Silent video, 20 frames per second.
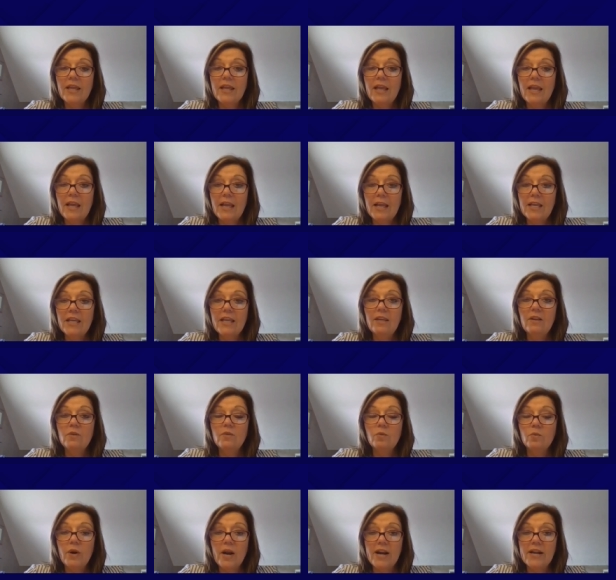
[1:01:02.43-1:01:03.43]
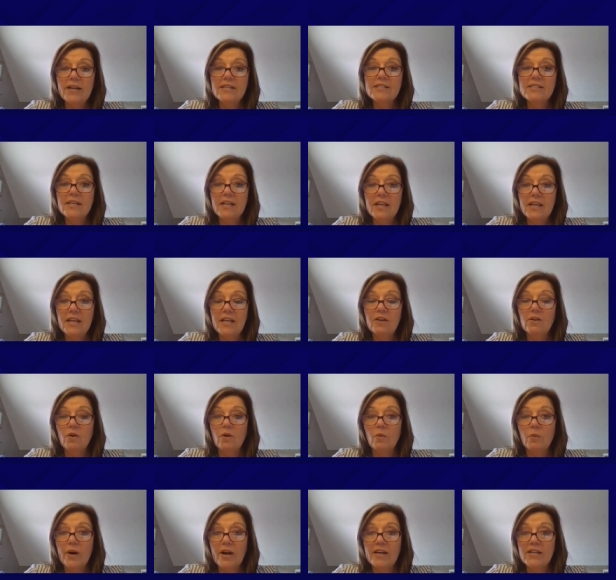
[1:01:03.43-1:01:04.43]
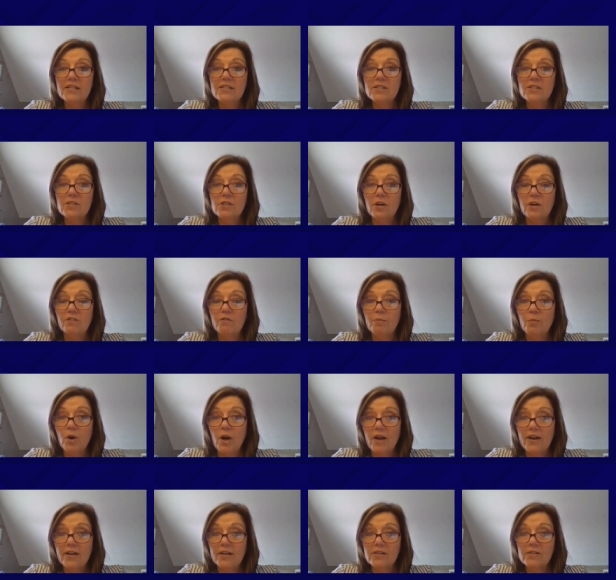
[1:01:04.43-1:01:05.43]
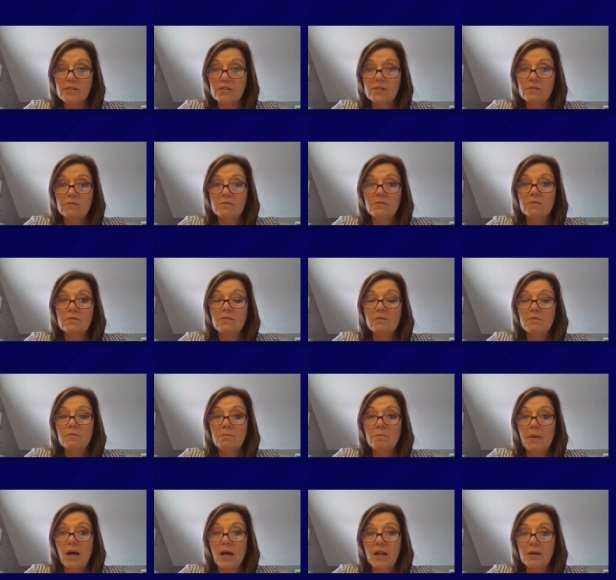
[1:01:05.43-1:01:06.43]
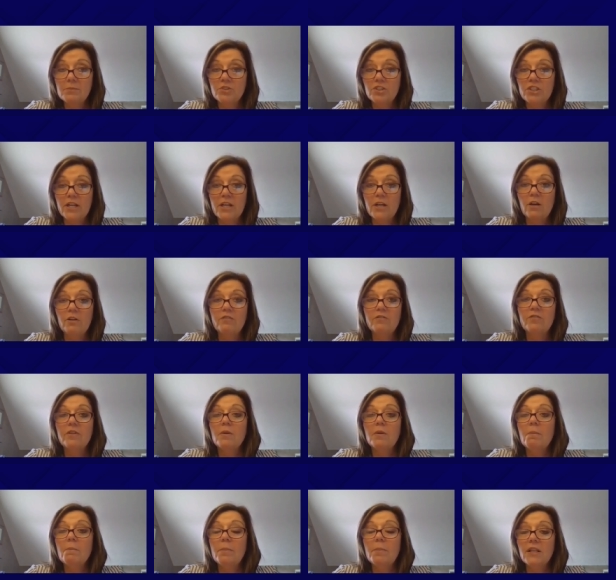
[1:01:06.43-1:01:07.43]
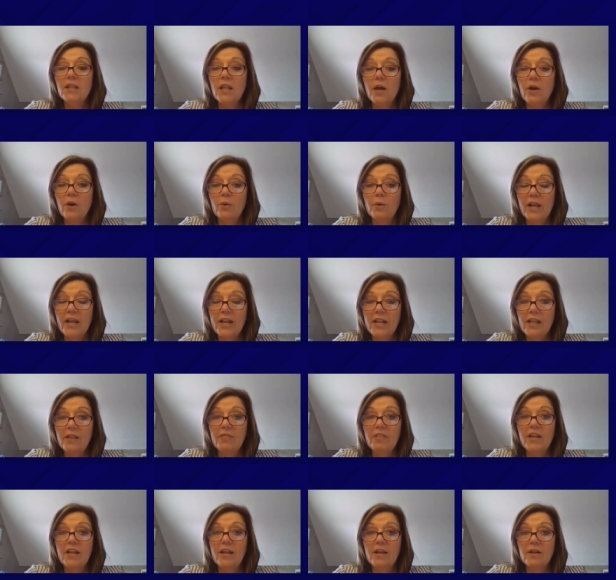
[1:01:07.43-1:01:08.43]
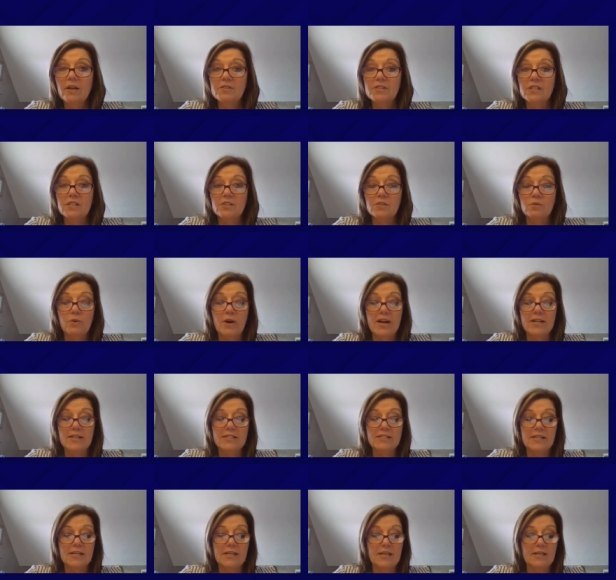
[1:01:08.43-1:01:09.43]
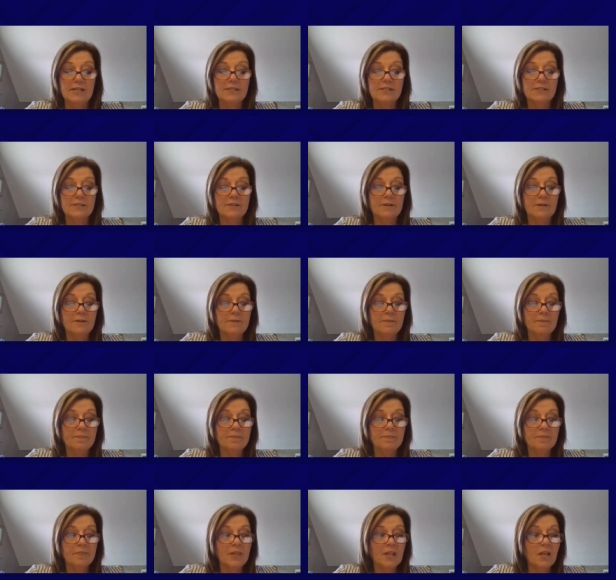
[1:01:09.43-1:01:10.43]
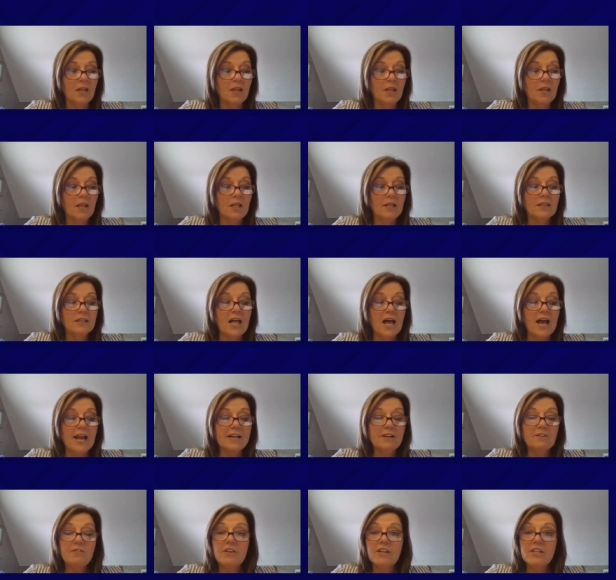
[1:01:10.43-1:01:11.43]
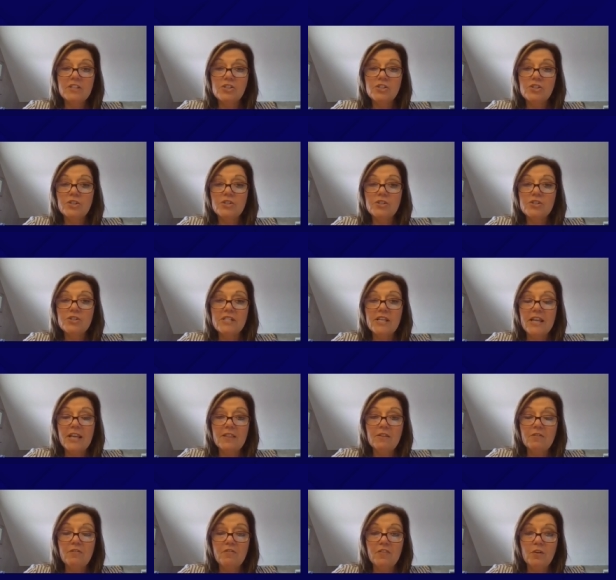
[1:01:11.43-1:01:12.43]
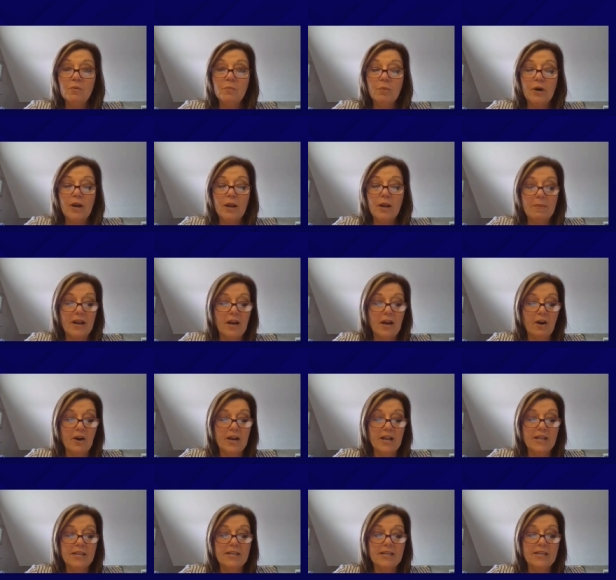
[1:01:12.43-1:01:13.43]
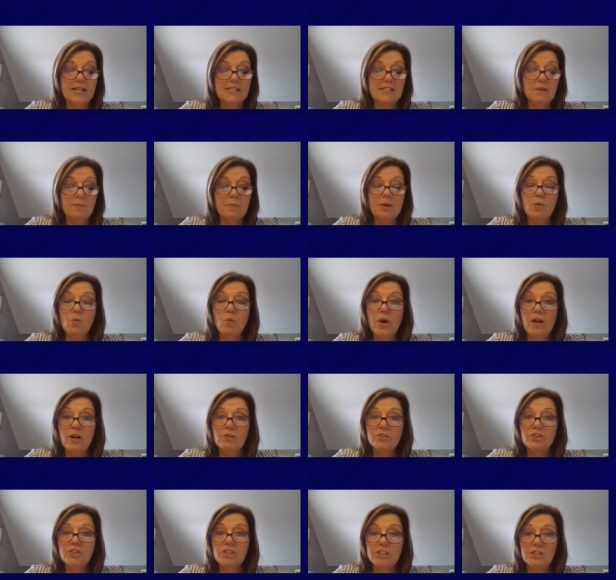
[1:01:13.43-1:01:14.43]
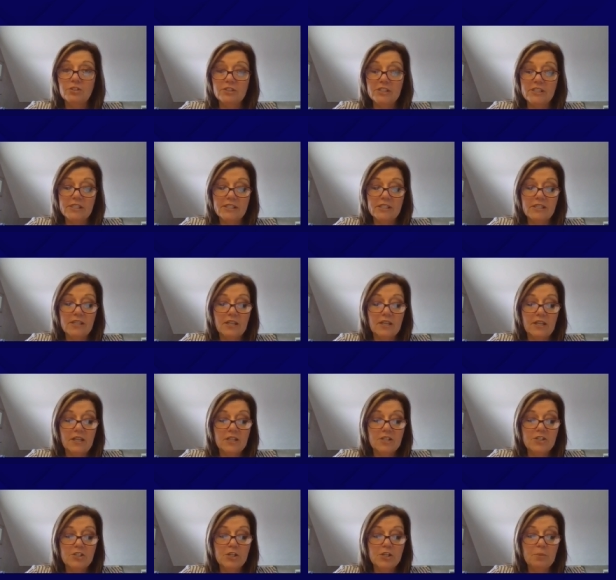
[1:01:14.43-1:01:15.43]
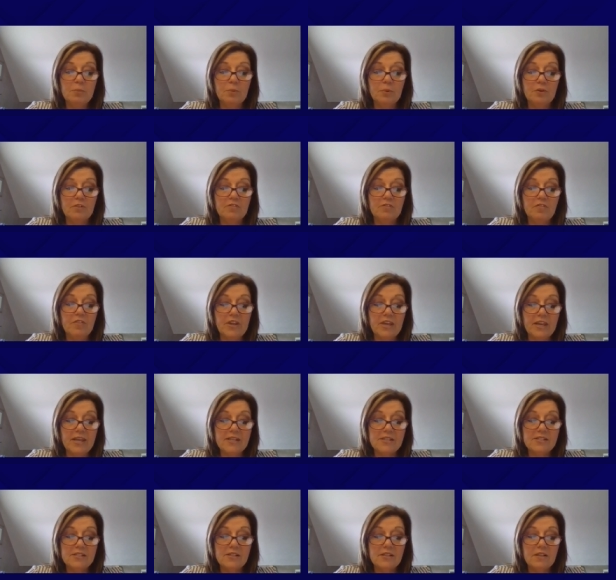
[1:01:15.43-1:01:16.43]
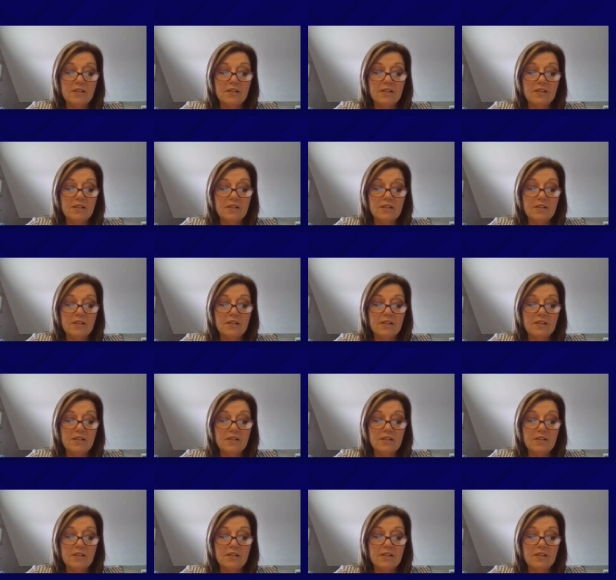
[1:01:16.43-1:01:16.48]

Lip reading: any ready-to-eat or ready-to-serve products. Bottom shelf, below anything else that's ready to eat. Light fixtures in the food prep area need to be well shielded to prevent